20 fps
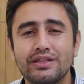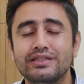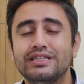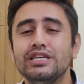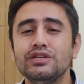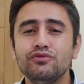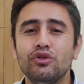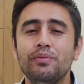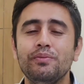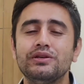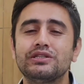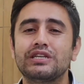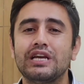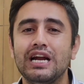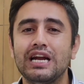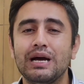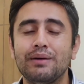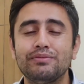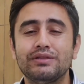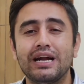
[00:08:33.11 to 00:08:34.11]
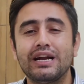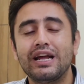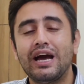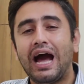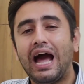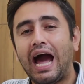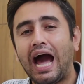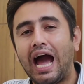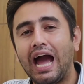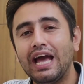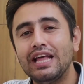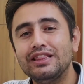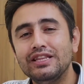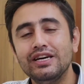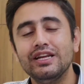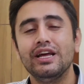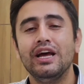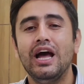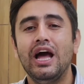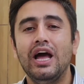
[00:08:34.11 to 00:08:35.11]
This would be scaled up that
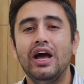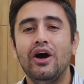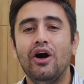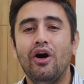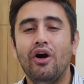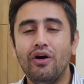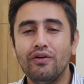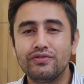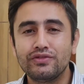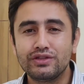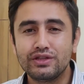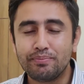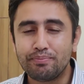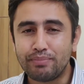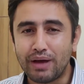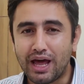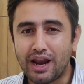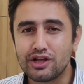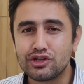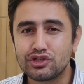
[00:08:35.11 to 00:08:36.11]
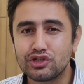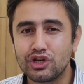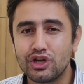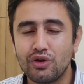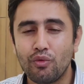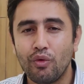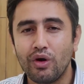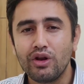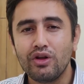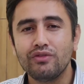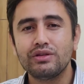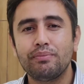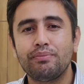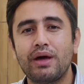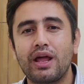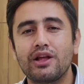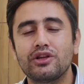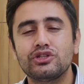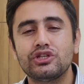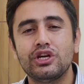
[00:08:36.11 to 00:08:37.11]
either of the parachain, one of the
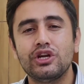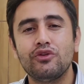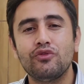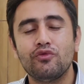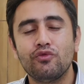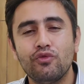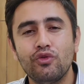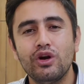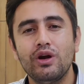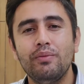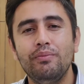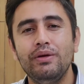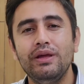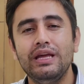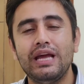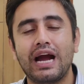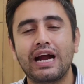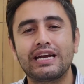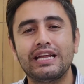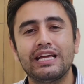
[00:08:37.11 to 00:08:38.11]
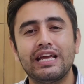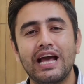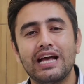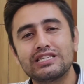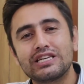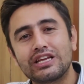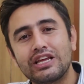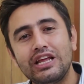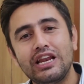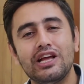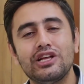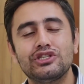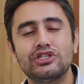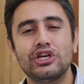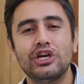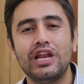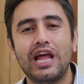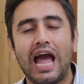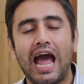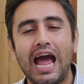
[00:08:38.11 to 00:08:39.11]
parachain would be acting as a relay
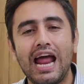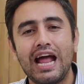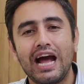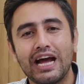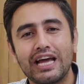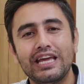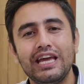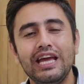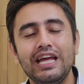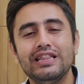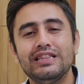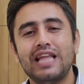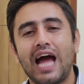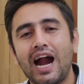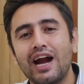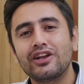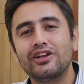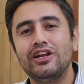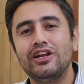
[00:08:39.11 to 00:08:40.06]
chain, and again that